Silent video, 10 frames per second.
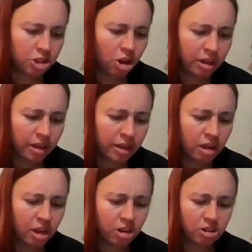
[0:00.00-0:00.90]

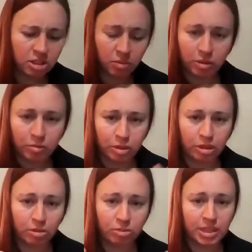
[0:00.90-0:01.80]
talking, or someone
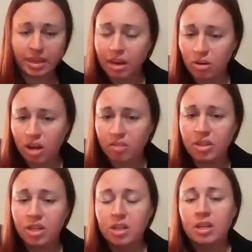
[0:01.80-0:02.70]
you take care of
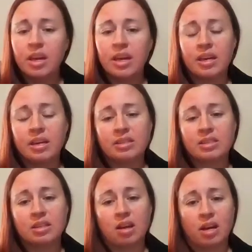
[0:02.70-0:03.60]

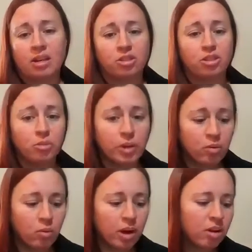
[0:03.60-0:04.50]
is not
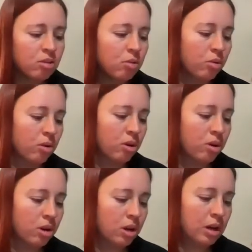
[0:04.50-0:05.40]
doing well,
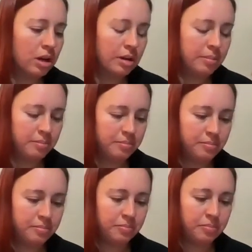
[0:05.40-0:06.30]
or
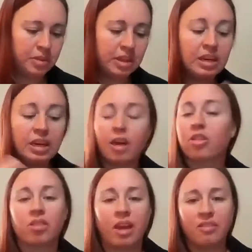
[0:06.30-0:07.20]
any
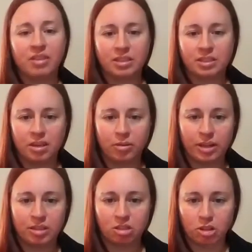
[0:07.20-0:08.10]
other life
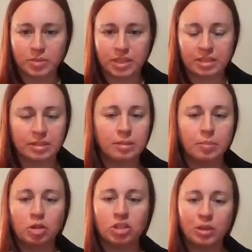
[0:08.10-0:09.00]
extenuating circumstances,
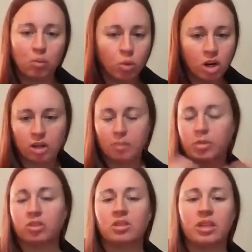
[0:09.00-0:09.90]
emergency at work,
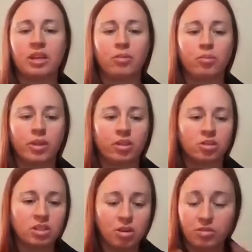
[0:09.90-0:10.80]
emergency with
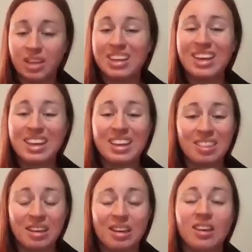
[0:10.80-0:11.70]
yourself,
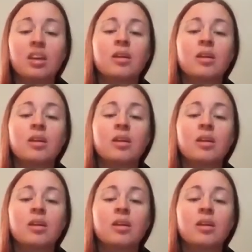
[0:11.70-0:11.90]
anything,